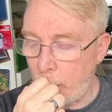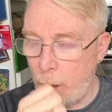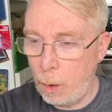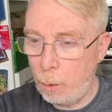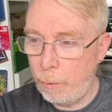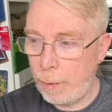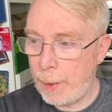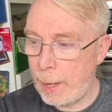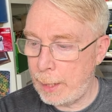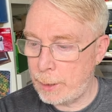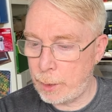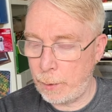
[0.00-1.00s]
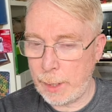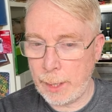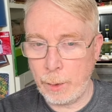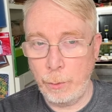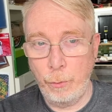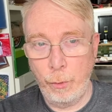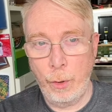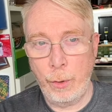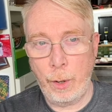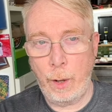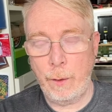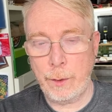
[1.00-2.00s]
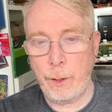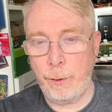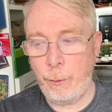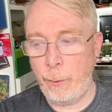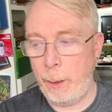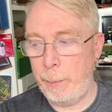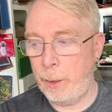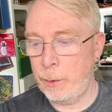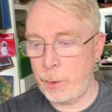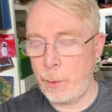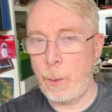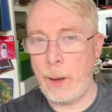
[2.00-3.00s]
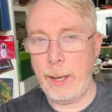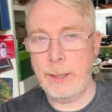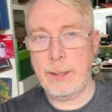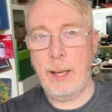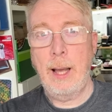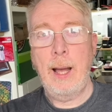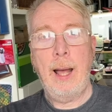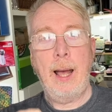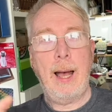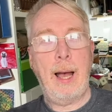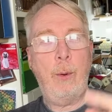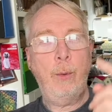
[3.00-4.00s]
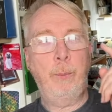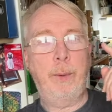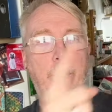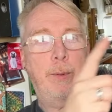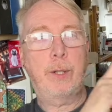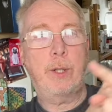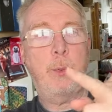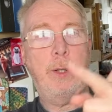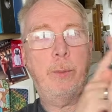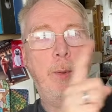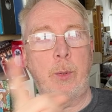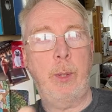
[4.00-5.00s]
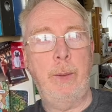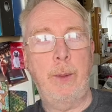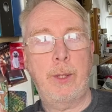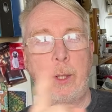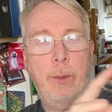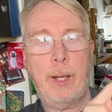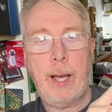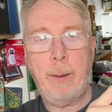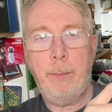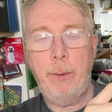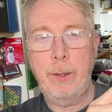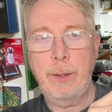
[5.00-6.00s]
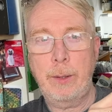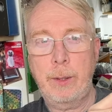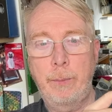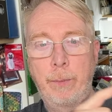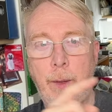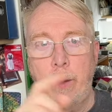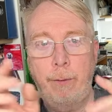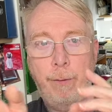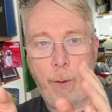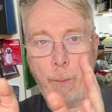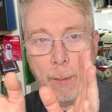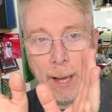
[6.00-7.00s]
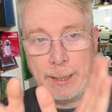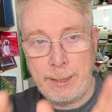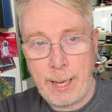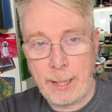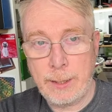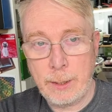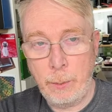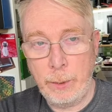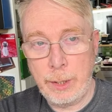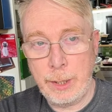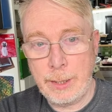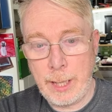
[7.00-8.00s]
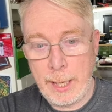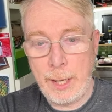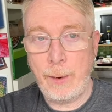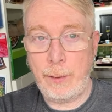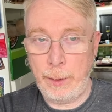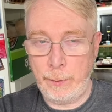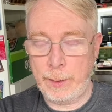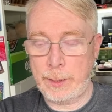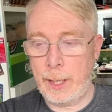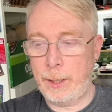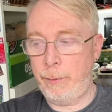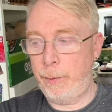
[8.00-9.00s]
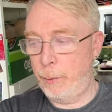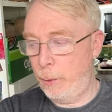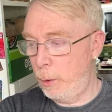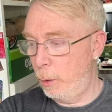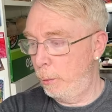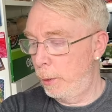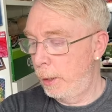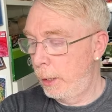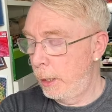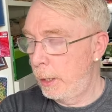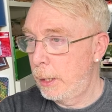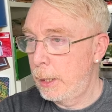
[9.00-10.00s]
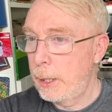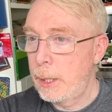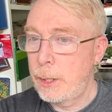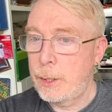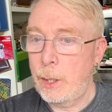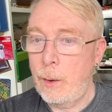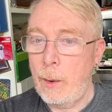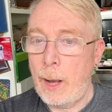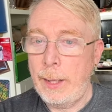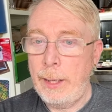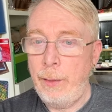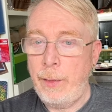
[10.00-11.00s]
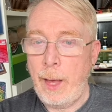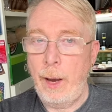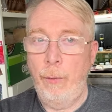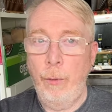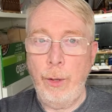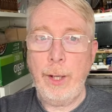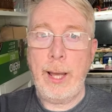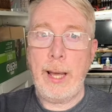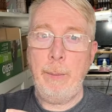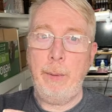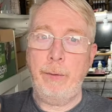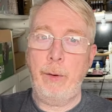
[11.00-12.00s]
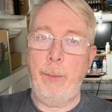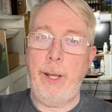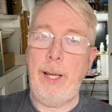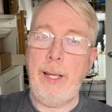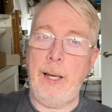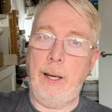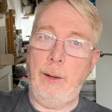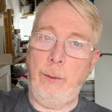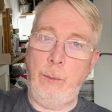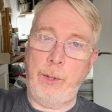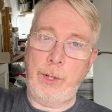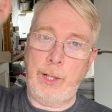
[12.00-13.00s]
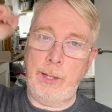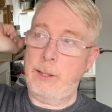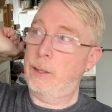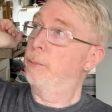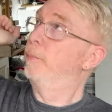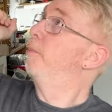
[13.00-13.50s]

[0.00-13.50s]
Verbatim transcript: over there so that I can run all the software, because otherwise I wouldn't be able to switch between the two cameras from my desk, which is here at the other side of the room. So I either run a cable from here, which is,